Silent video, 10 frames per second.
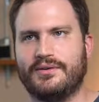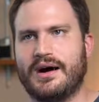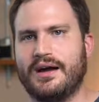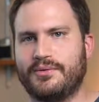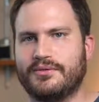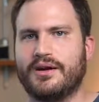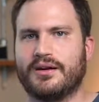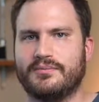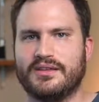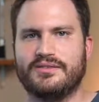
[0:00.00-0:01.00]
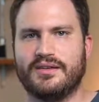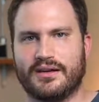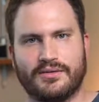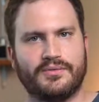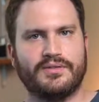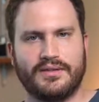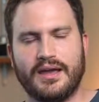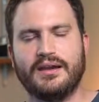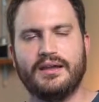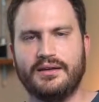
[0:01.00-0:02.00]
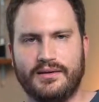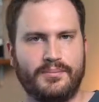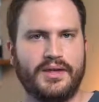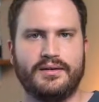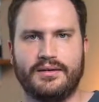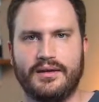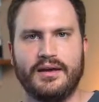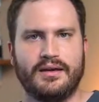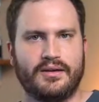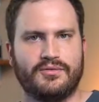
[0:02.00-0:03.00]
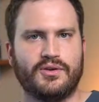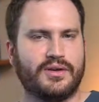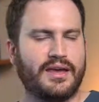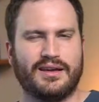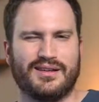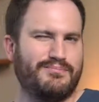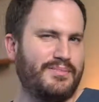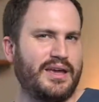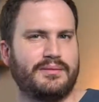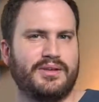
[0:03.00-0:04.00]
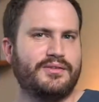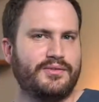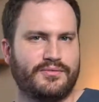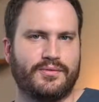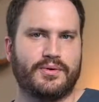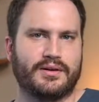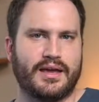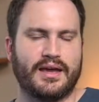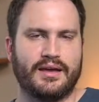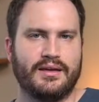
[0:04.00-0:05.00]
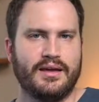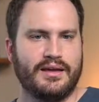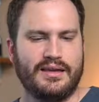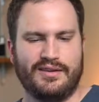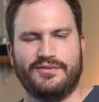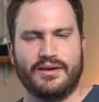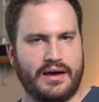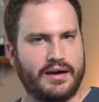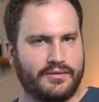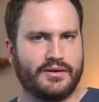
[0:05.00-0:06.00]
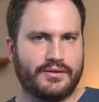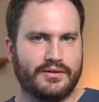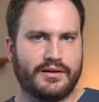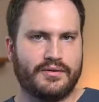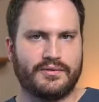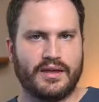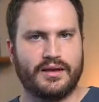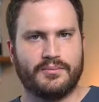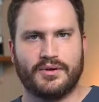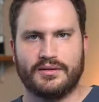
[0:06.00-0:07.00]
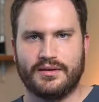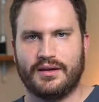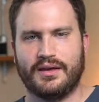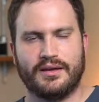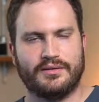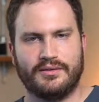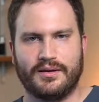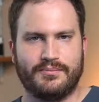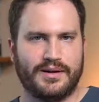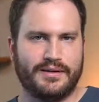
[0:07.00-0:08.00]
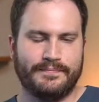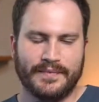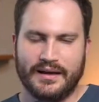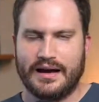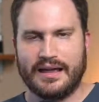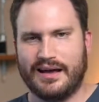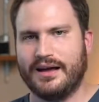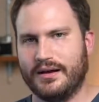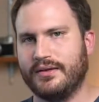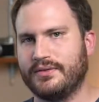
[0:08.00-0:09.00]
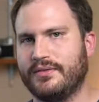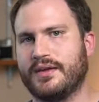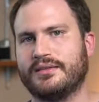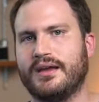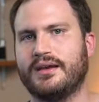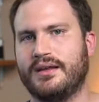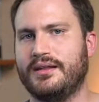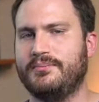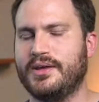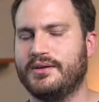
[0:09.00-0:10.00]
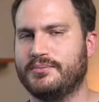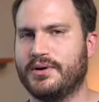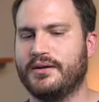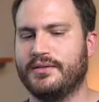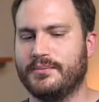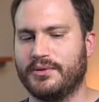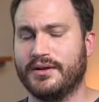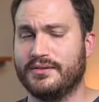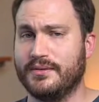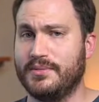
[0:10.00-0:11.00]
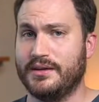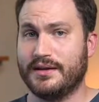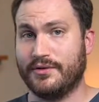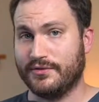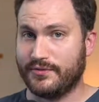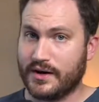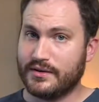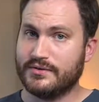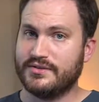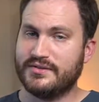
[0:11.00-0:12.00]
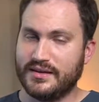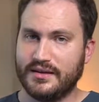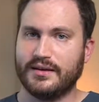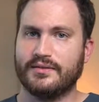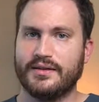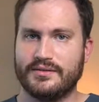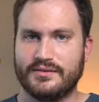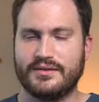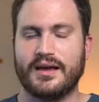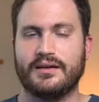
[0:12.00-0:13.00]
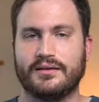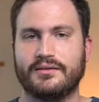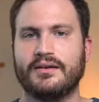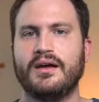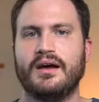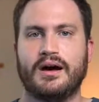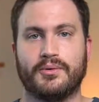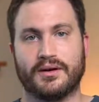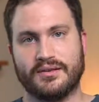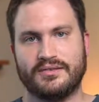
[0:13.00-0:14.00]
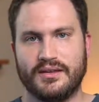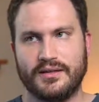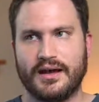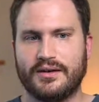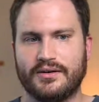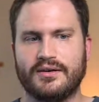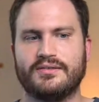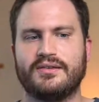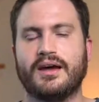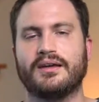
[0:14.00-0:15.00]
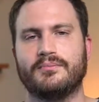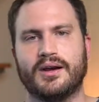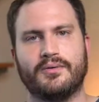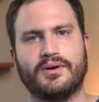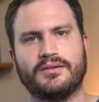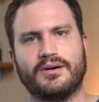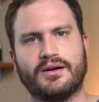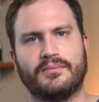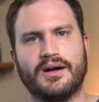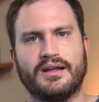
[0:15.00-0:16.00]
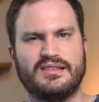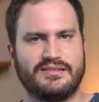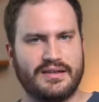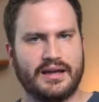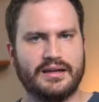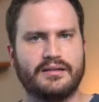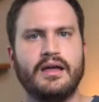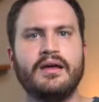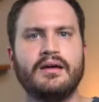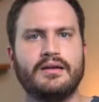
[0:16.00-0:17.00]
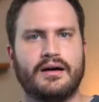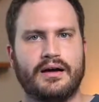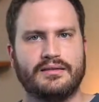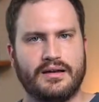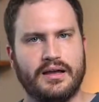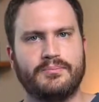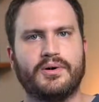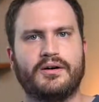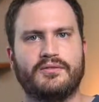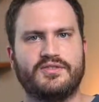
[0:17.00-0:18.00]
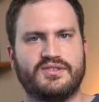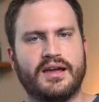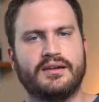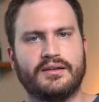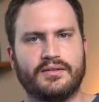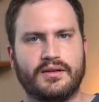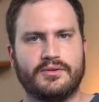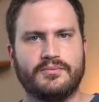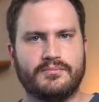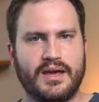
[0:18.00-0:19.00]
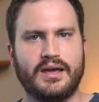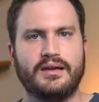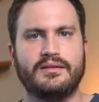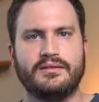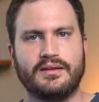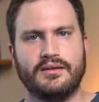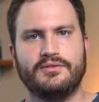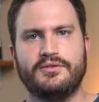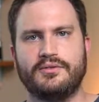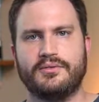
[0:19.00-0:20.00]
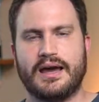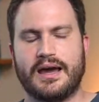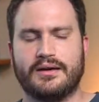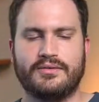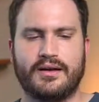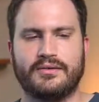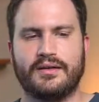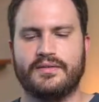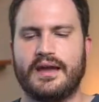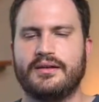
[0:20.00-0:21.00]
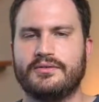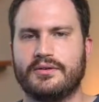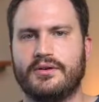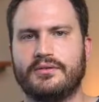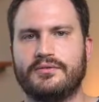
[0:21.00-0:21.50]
I would recommend sticking with 1080p if you can, and maybe do 4K if you have a good enough camera to handle it. But I honestly think 1080p is probably the place to be. Now, as far as seeing these settings, we're going to see that here in a second, but I want to talk about a second type of setting that you may need to access, and that is called